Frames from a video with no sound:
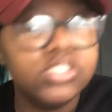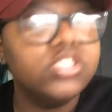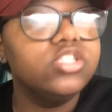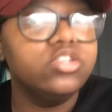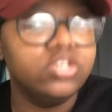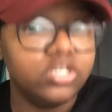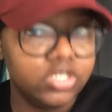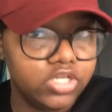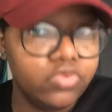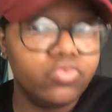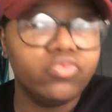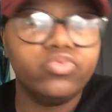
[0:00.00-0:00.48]
the
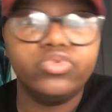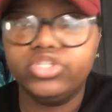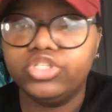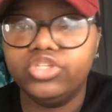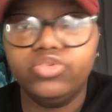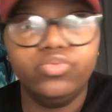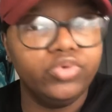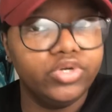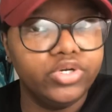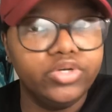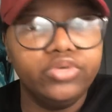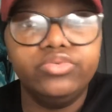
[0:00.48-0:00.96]
new this is the
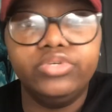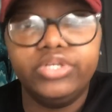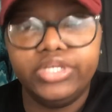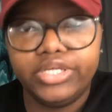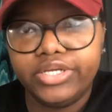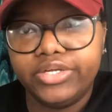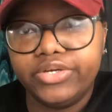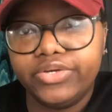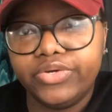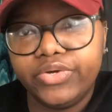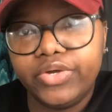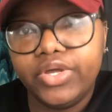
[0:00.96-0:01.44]
real
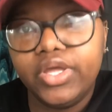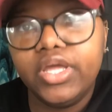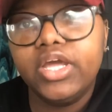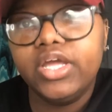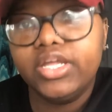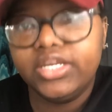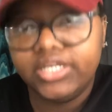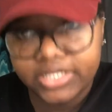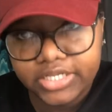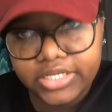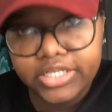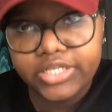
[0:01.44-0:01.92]
deal
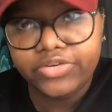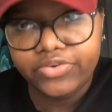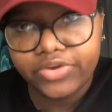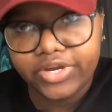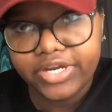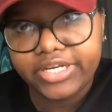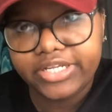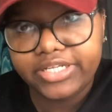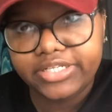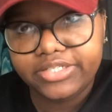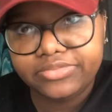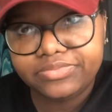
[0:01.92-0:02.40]
nitty
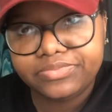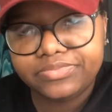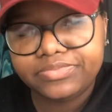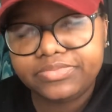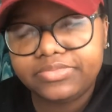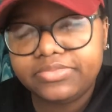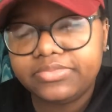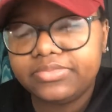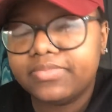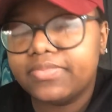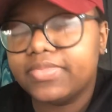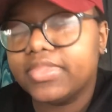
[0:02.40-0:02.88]
gritty
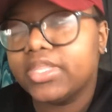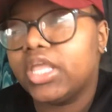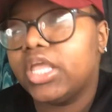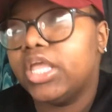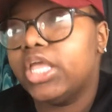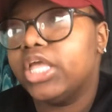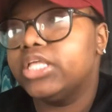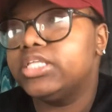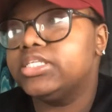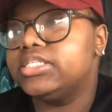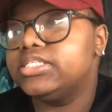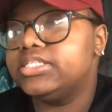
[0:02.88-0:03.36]

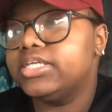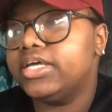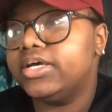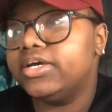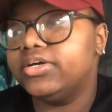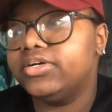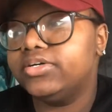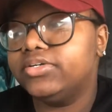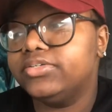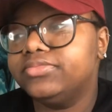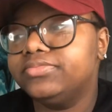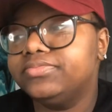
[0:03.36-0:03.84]

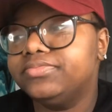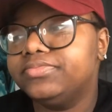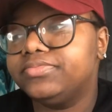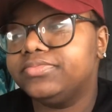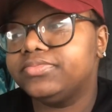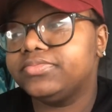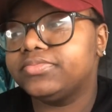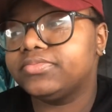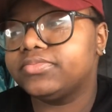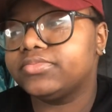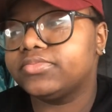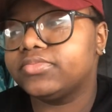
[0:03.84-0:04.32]
so
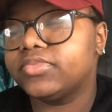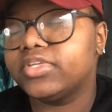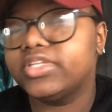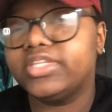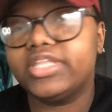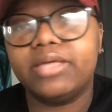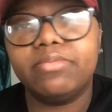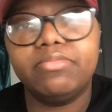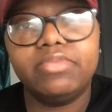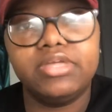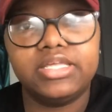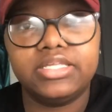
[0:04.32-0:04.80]
with
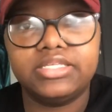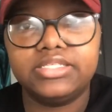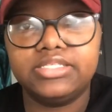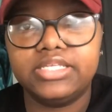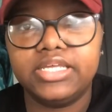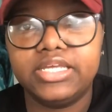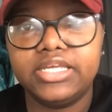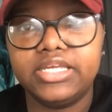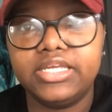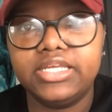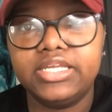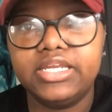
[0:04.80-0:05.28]
that being
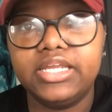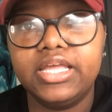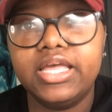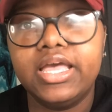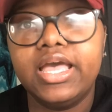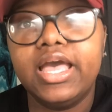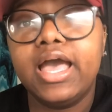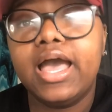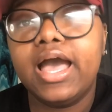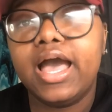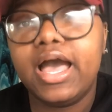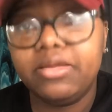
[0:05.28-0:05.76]
said
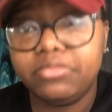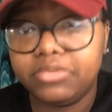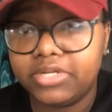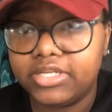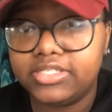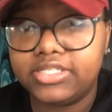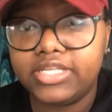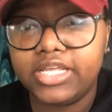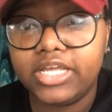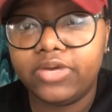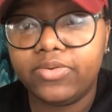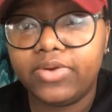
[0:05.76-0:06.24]
I'm not
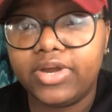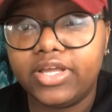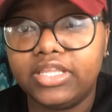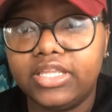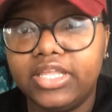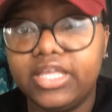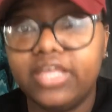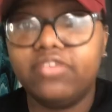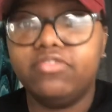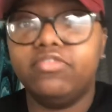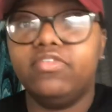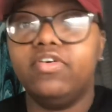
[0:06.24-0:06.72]
saying where I
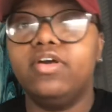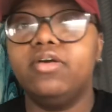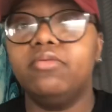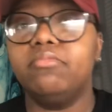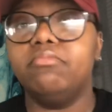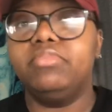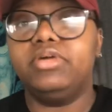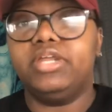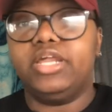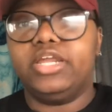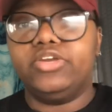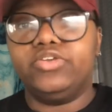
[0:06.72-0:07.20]
live
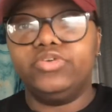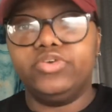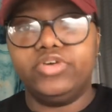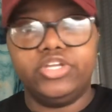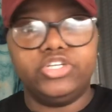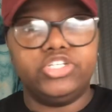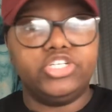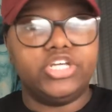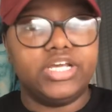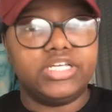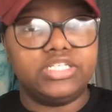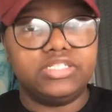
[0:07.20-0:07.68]
but I do go to
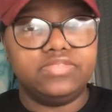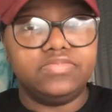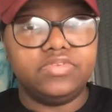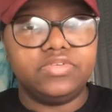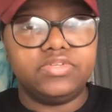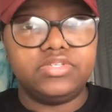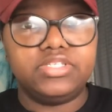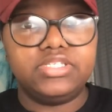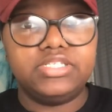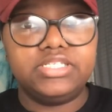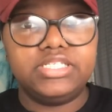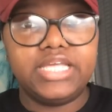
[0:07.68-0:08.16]
Jacksonville
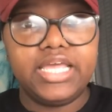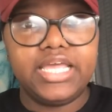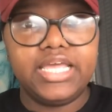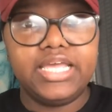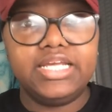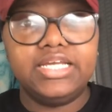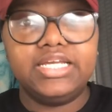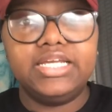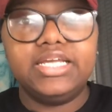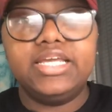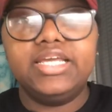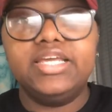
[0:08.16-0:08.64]
State
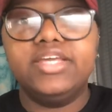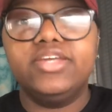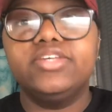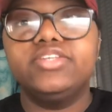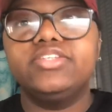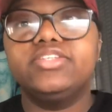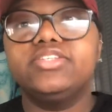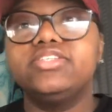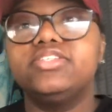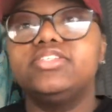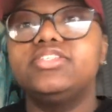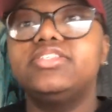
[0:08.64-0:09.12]

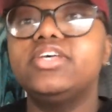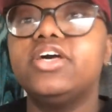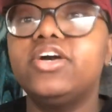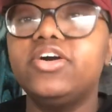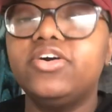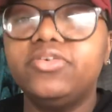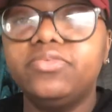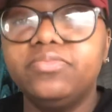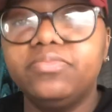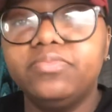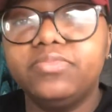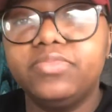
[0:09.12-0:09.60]

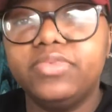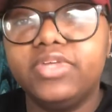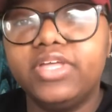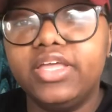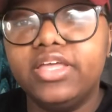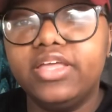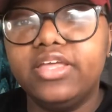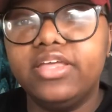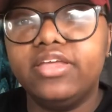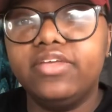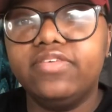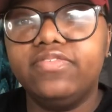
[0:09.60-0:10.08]
so
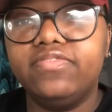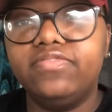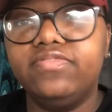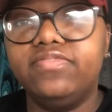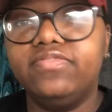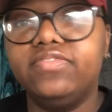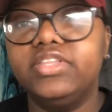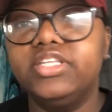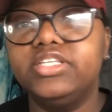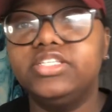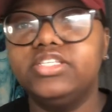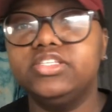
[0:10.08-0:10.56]
if
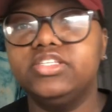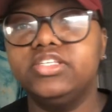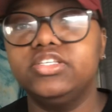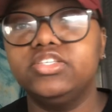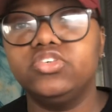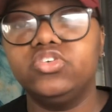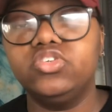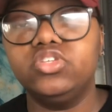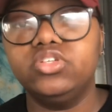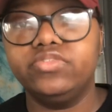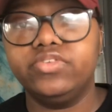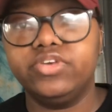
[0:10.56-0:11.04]
this is the
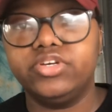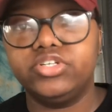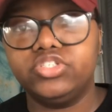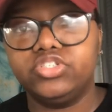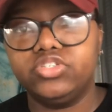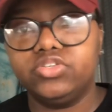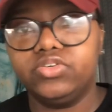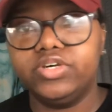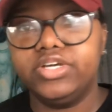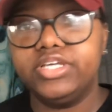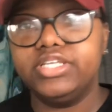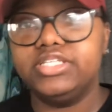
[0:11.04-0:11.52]
school of your
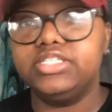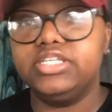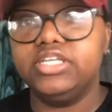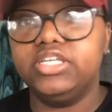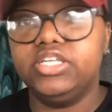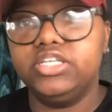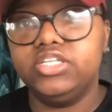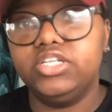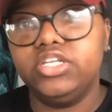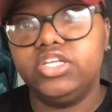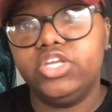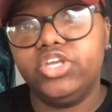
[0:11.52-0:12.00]
choice
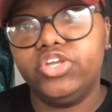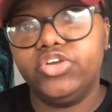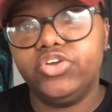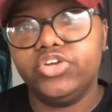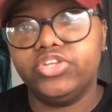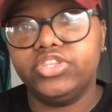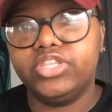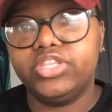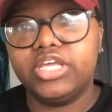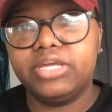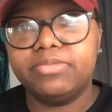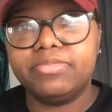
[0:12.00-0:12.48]
and you're
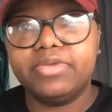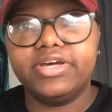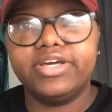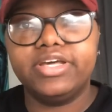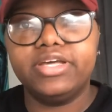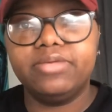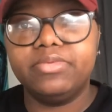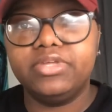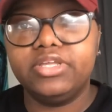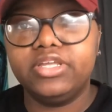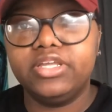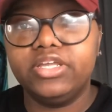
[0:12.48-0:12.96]
thinking about
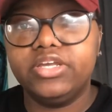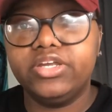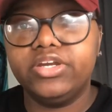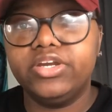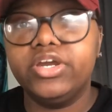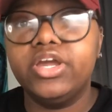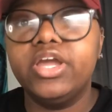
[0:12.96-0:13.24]
coming here